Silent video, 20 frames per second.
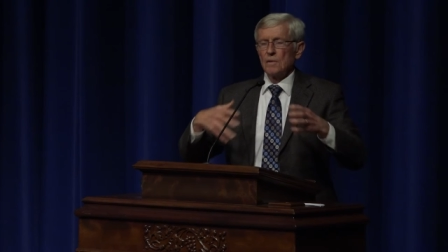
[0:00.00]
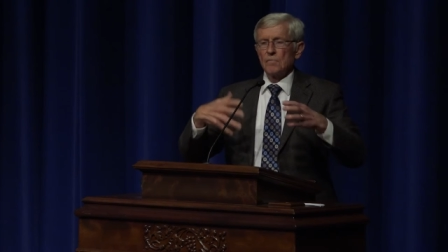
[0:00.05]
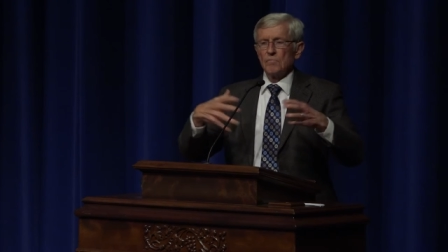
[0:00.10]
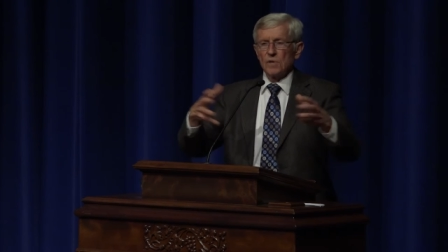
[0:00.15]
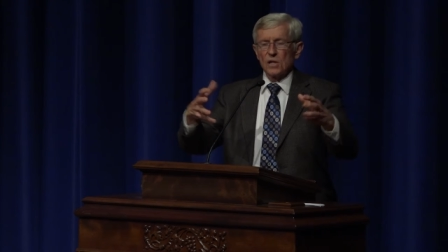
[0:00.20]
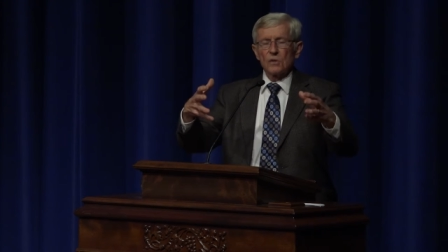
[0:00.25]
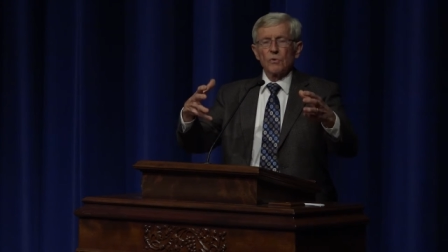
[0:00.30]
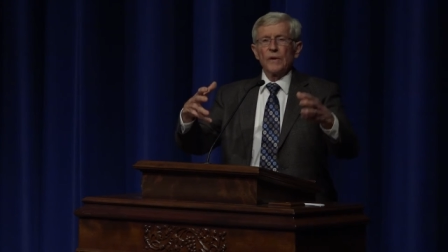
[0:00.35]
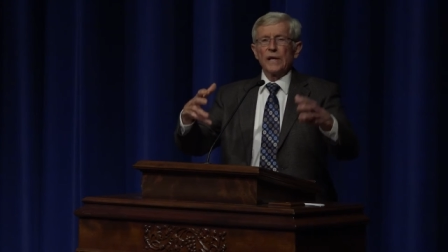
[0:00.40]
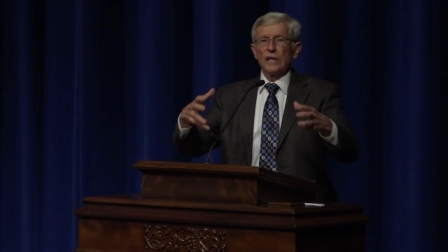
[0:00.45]

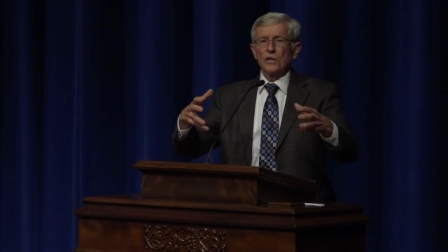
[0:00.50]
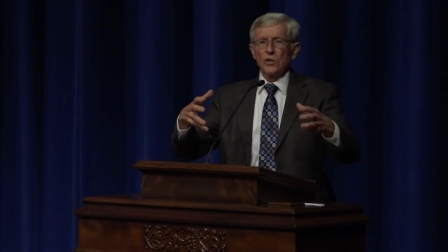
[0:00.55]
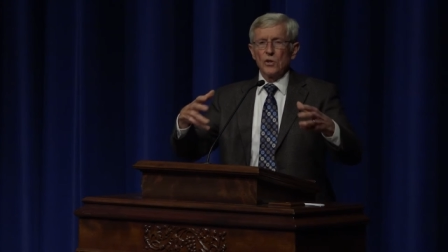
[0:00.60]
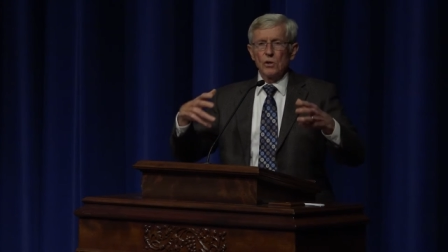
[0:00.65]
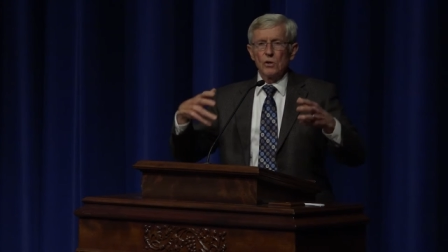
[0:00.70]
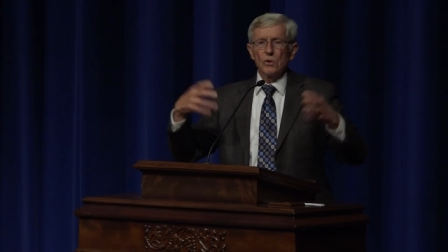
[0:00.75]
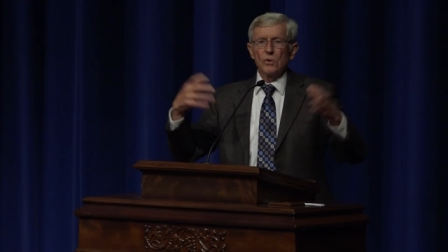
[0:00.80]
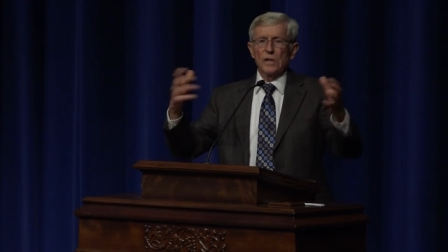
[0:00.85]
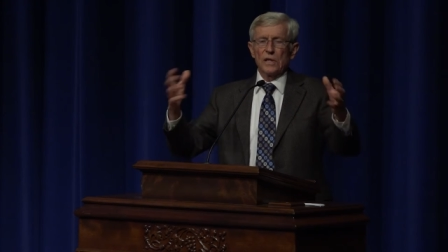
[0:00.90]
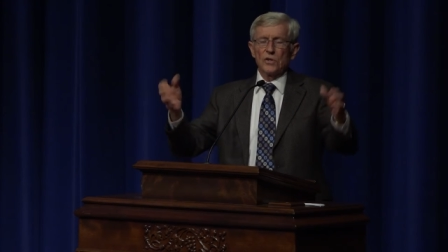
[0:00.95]
between
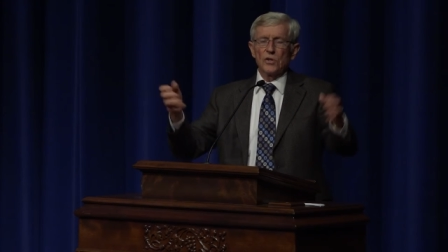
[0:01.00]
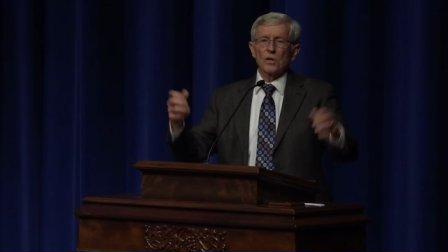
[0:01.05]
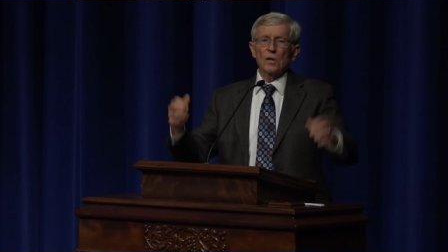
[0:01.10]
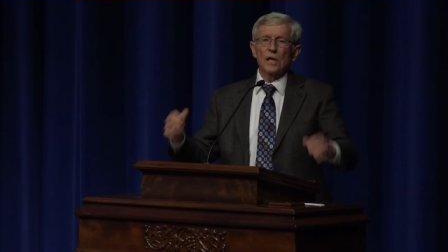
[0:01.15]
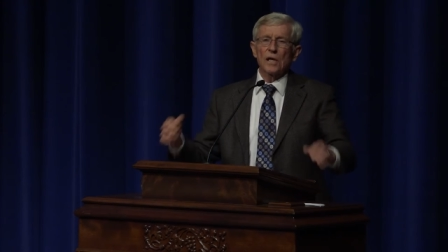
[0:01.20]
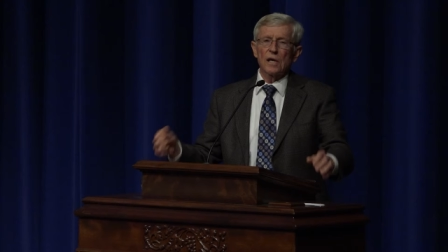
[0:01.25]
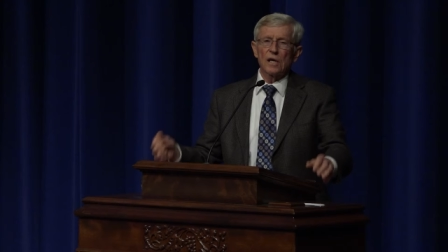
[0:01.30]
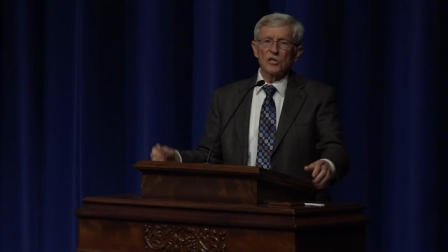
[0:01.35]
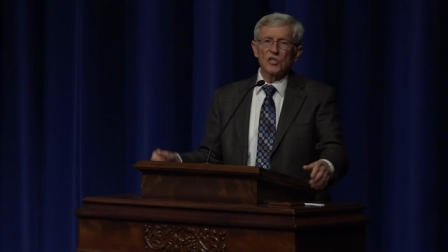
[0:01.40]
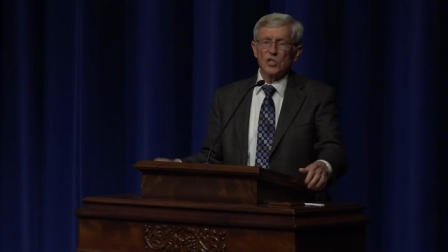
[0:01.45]
you and your
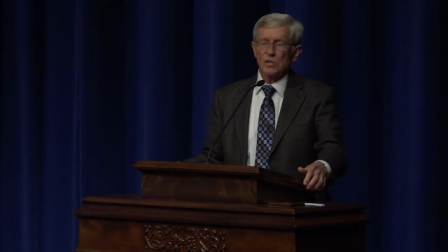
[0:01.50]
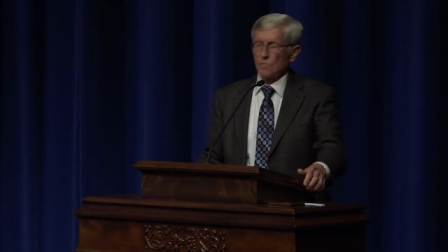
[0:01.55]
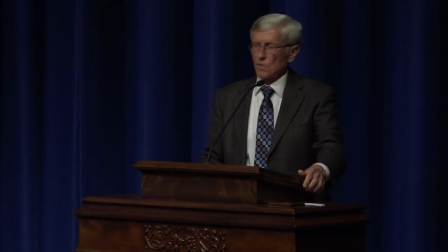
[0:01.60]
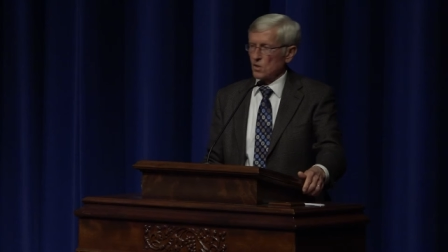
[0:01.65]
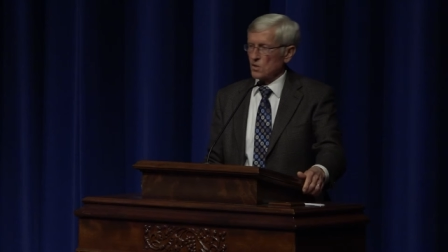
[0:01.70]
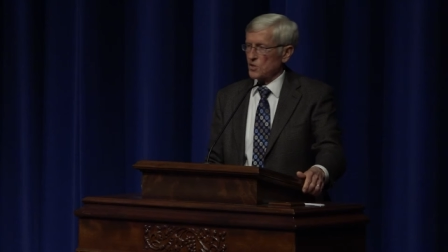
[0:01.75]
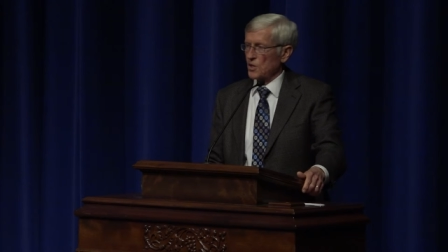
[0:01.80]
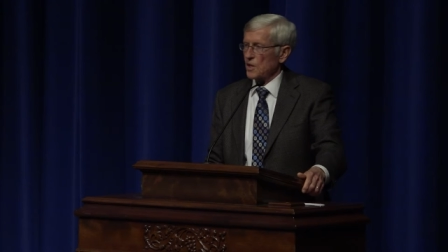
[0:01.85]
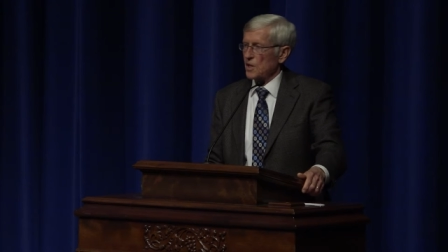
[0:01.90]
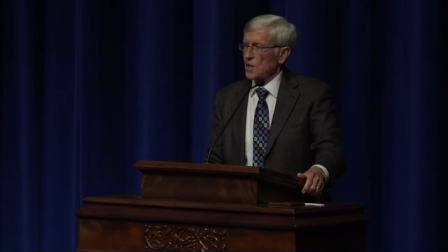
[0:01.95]

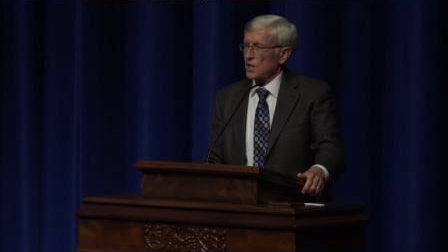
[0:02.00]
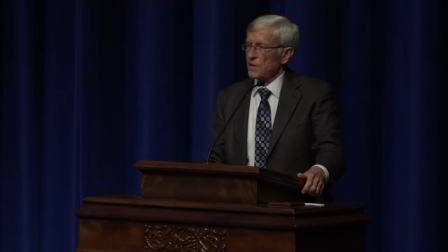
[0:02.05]
customers.